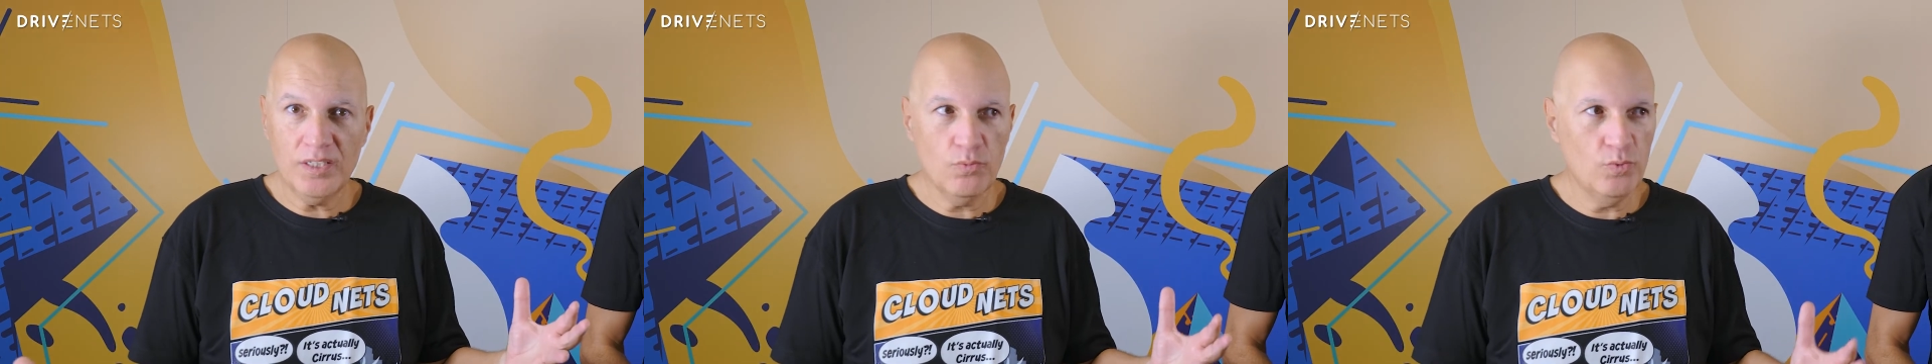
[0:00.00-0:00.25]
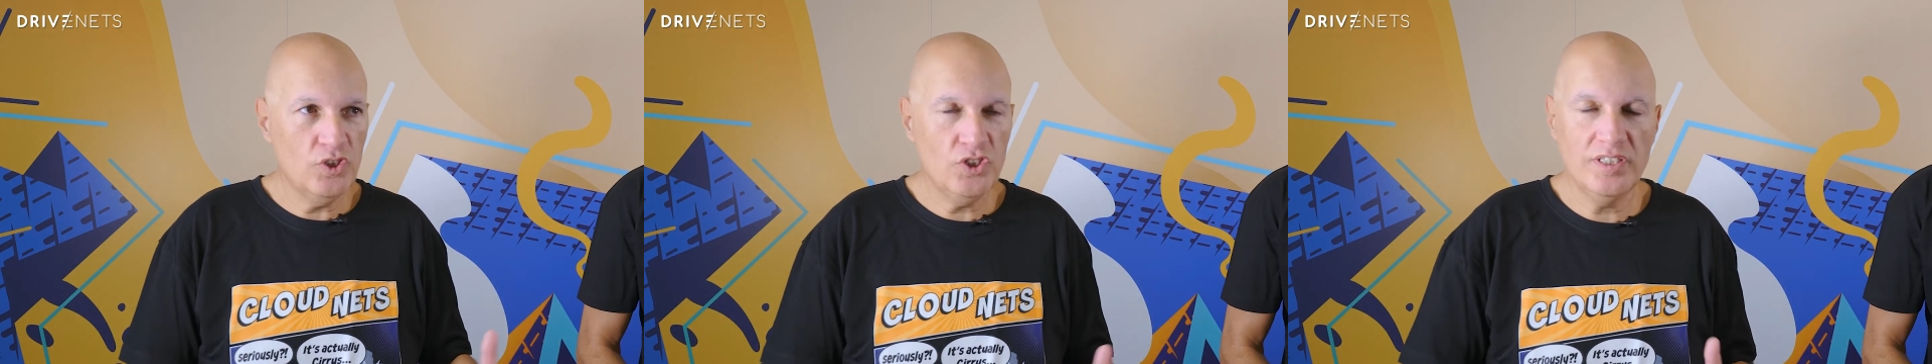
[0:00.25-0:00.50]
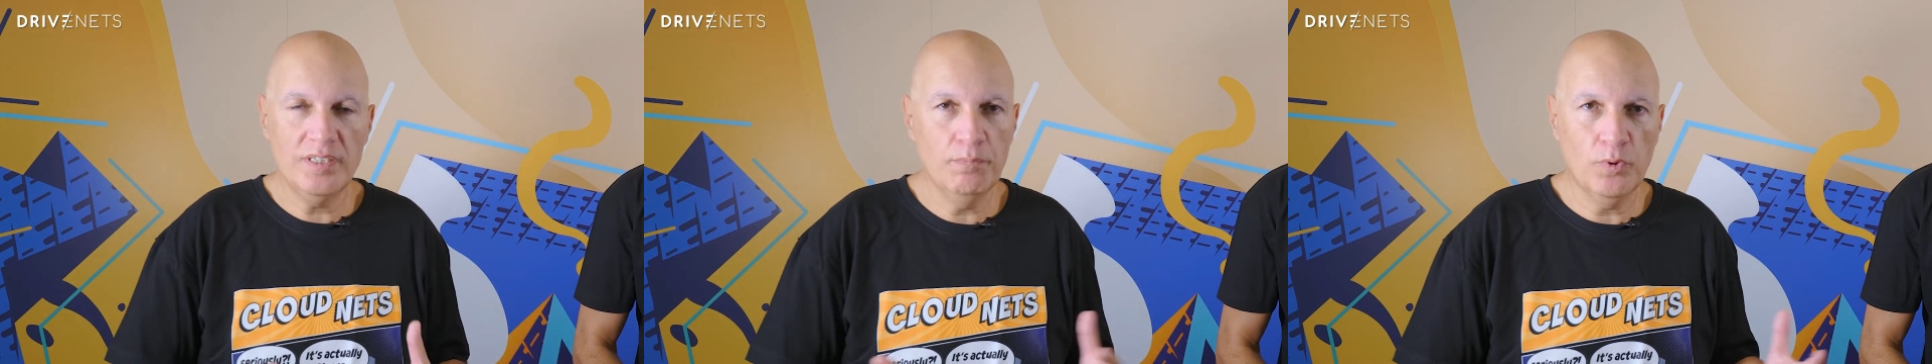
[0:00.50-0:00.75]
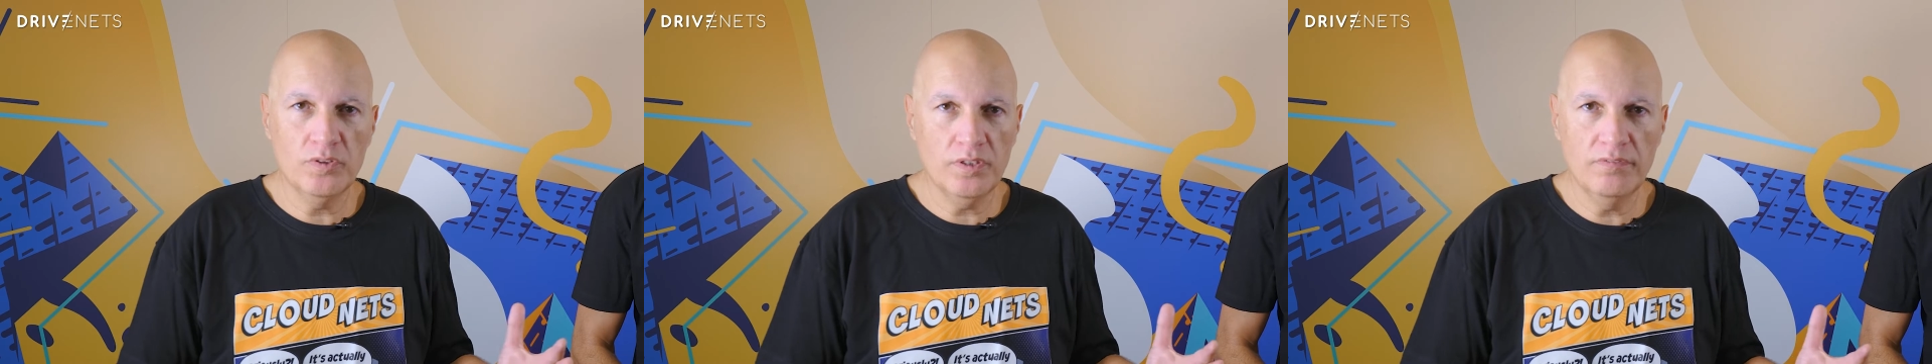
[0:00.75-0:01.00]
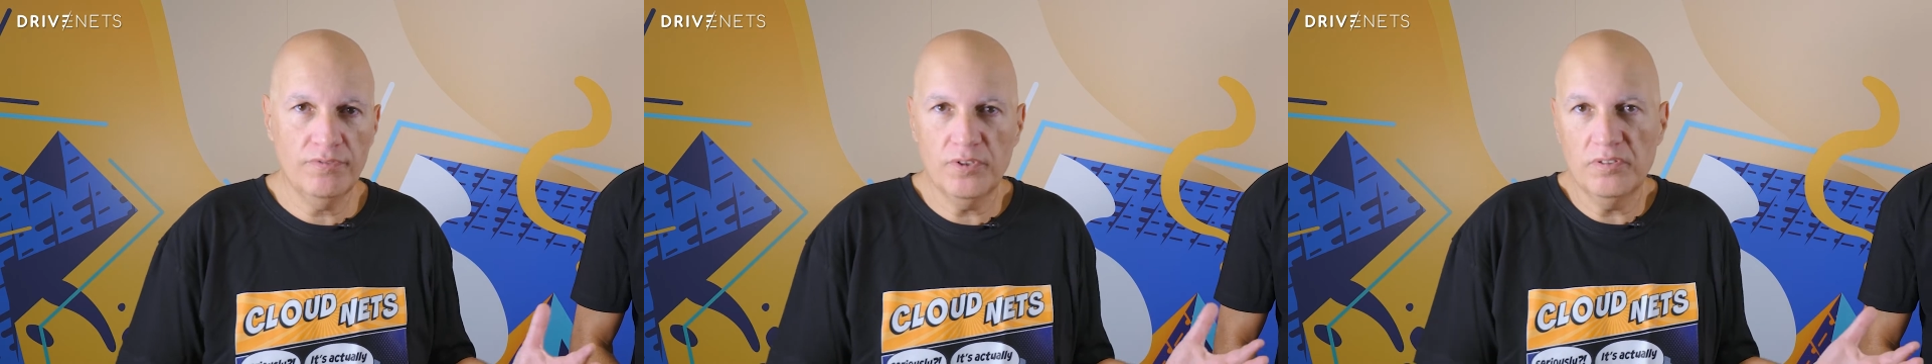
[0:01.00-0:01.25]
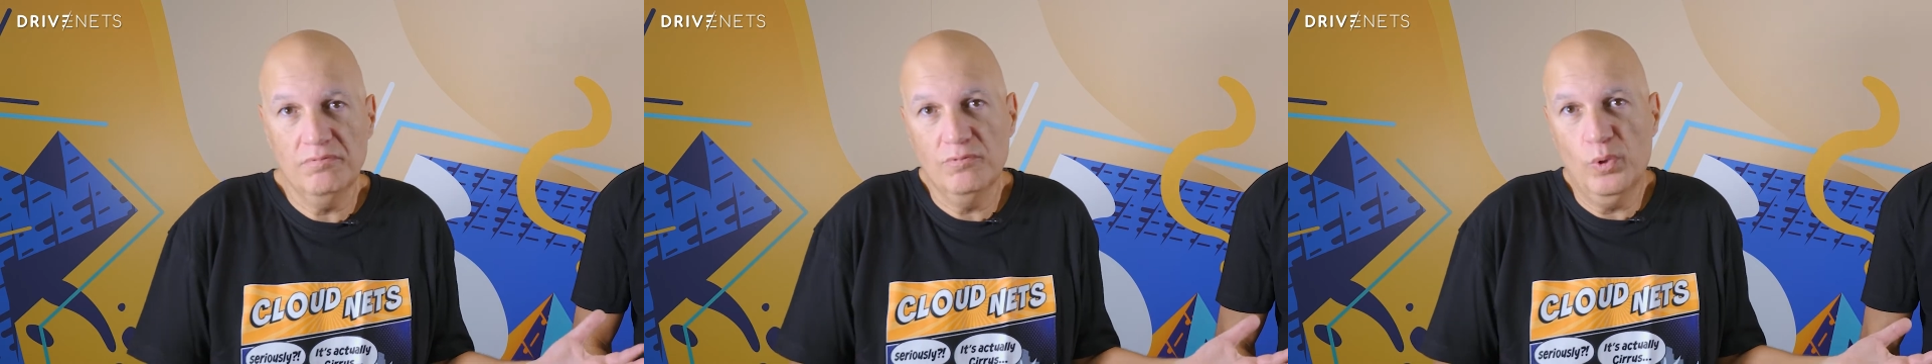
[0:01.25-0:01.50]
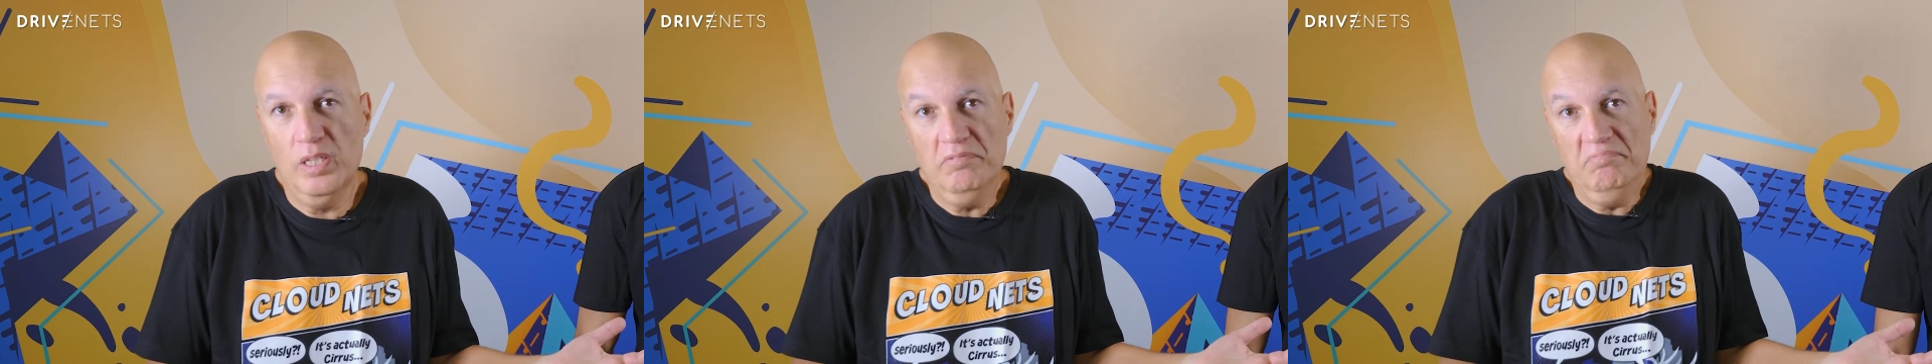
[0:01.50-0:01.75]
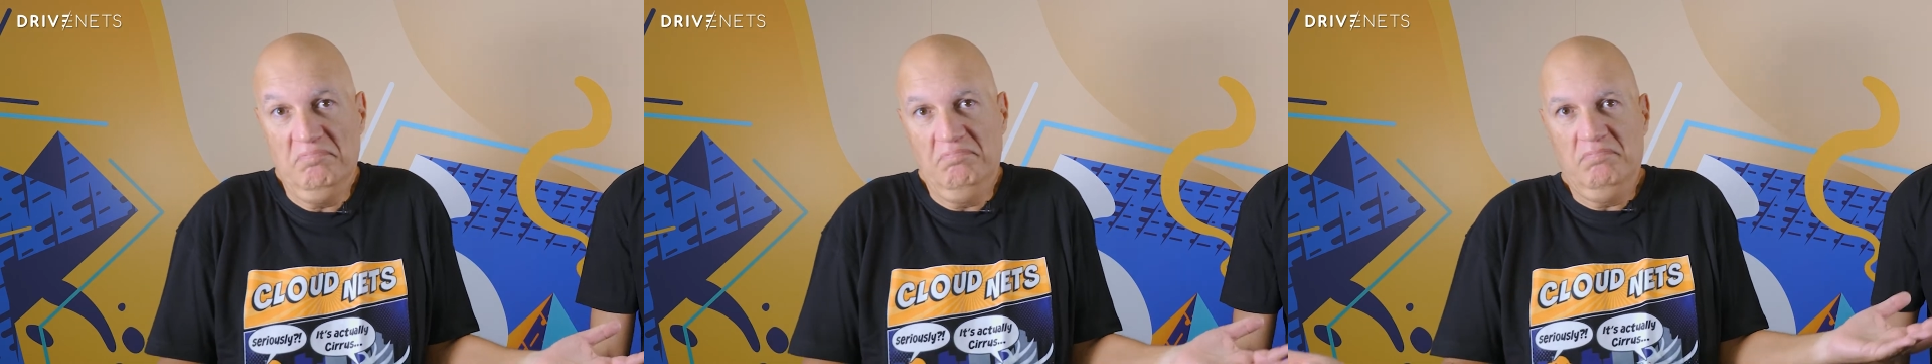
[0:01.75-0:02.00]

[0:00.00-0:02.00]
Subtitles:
which is important for, well,